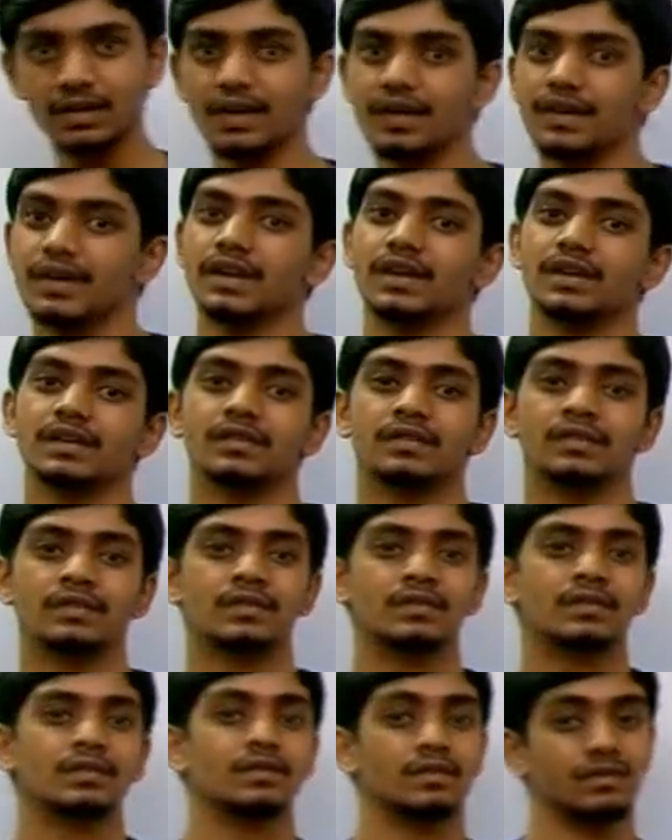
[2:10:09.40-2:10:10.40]
ring.
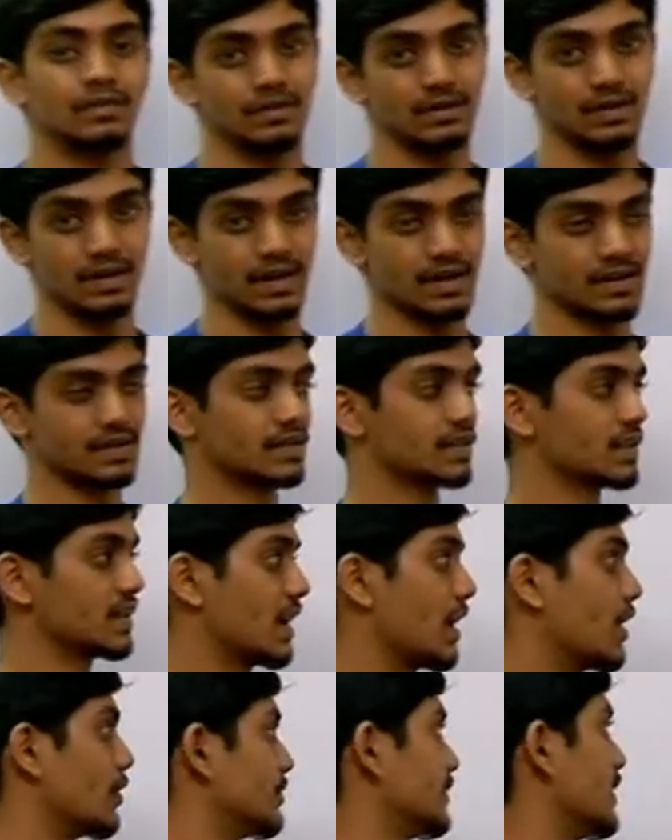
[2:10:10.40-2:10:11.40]
Let us see
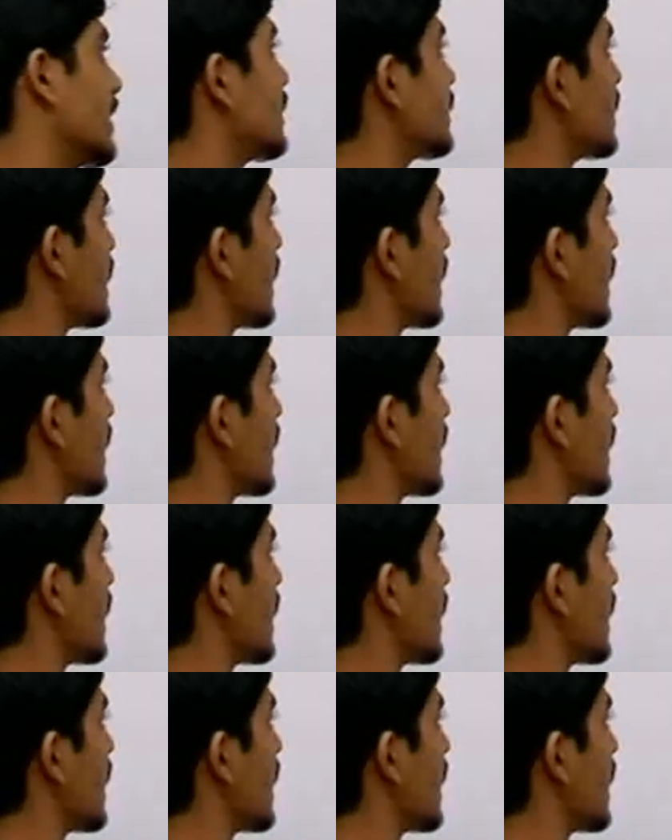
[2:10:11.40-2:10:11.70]
how that